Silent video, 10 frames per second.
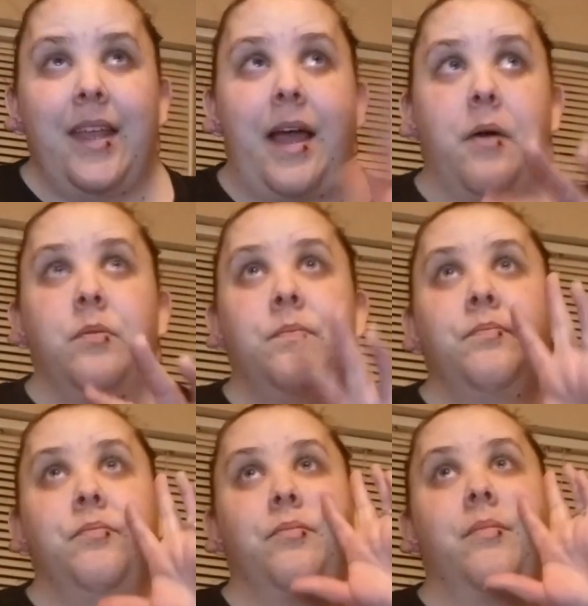Now,
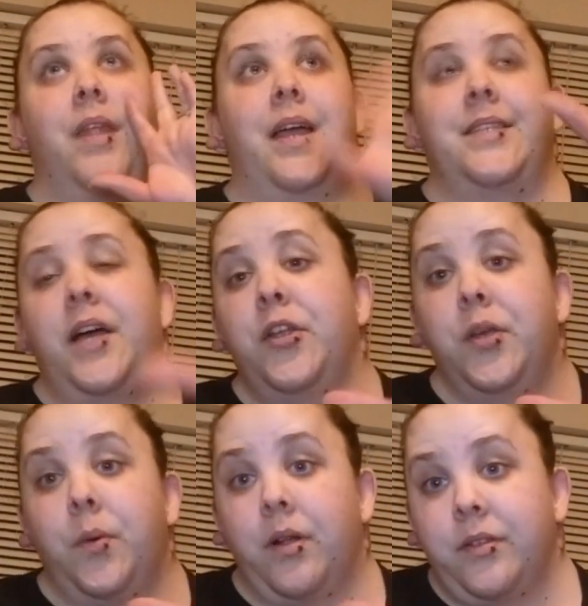I
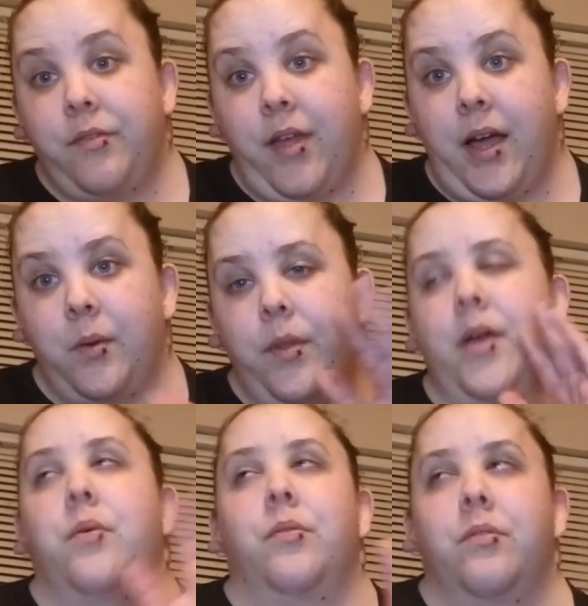tell you all of that
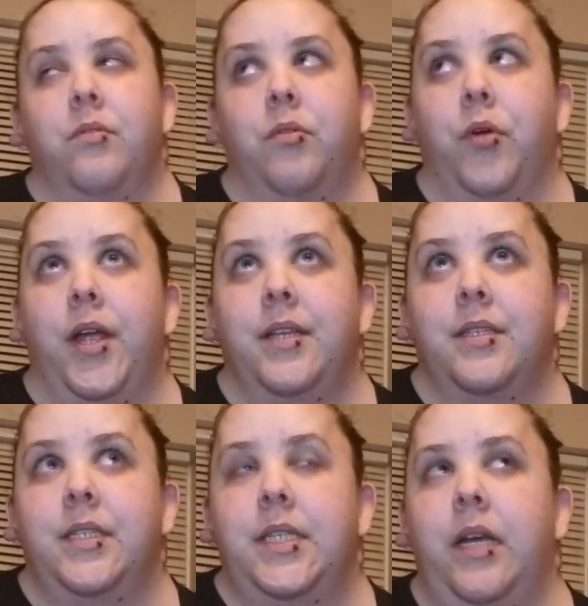without
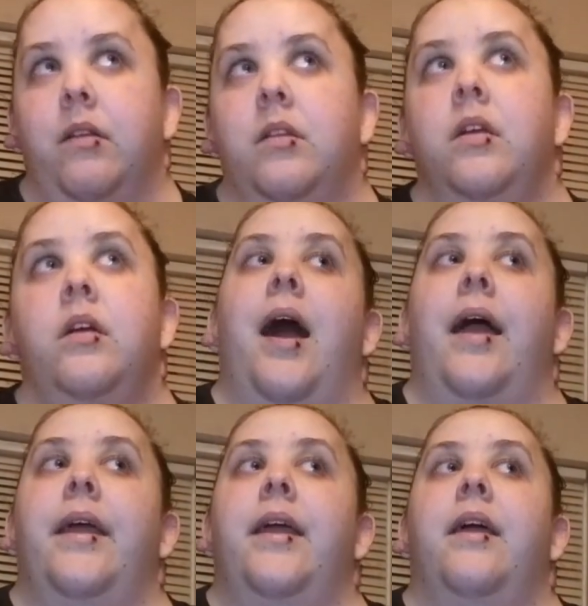great detail.
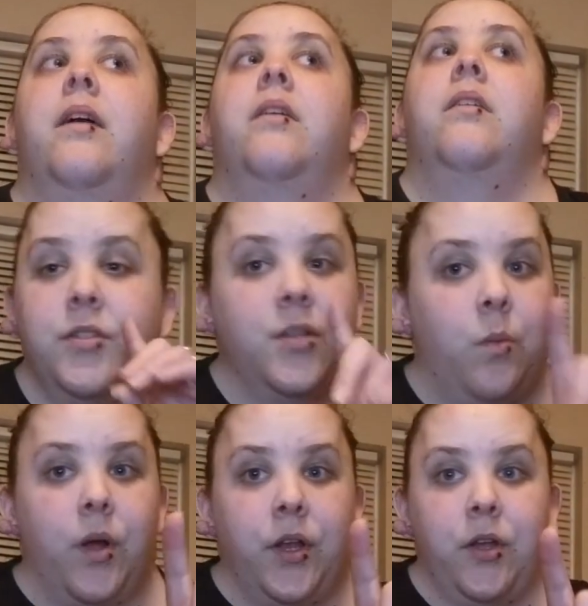I
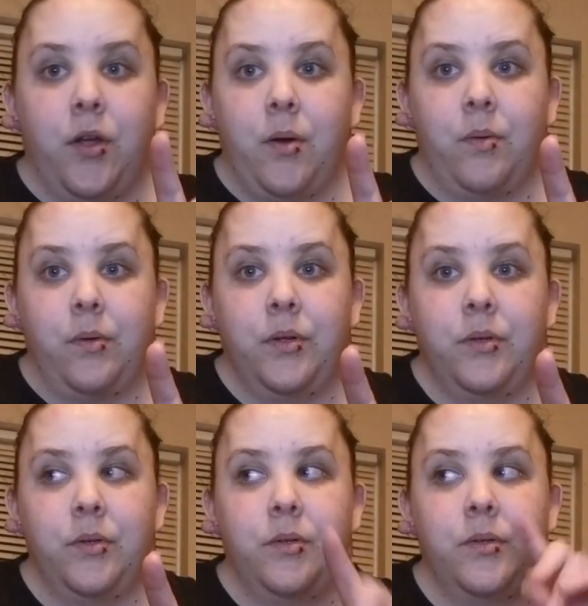also want to know
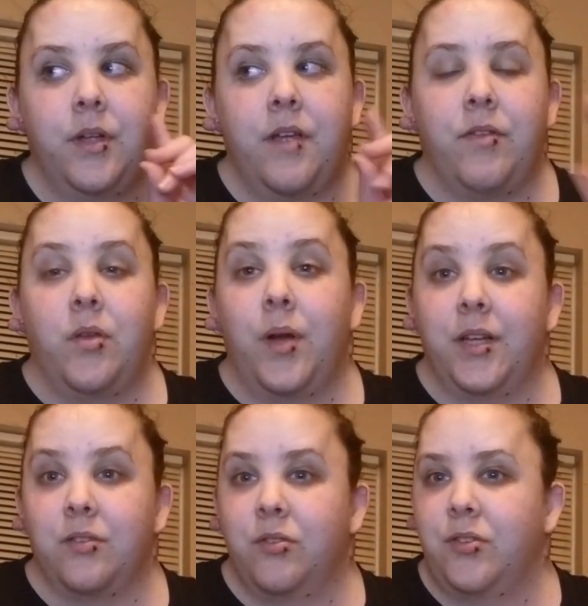if you
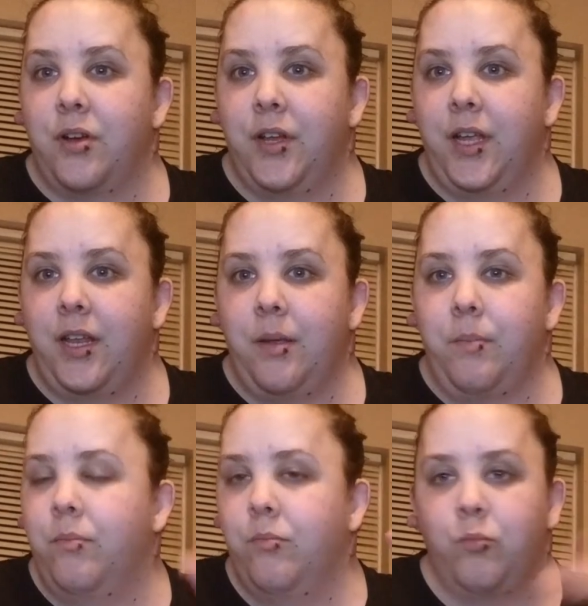guys are starting
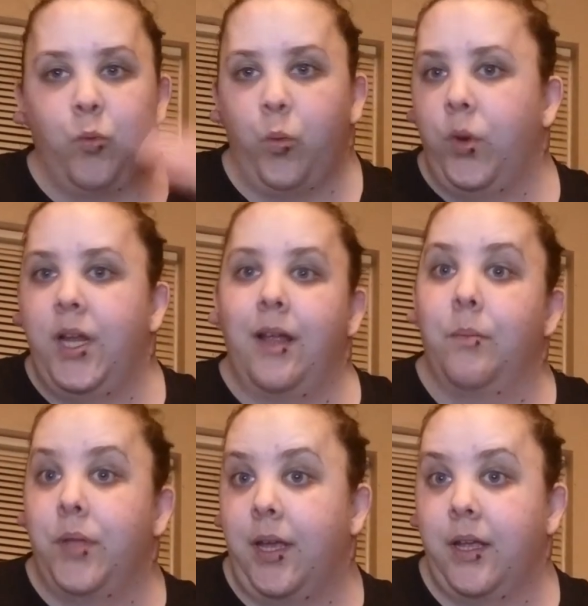any
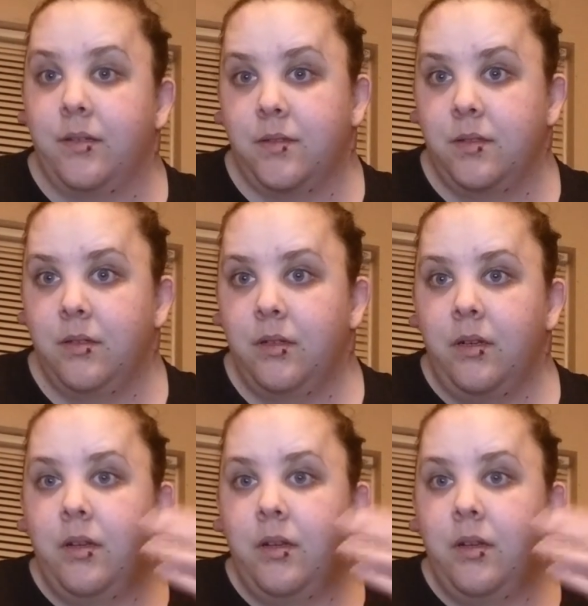reading plans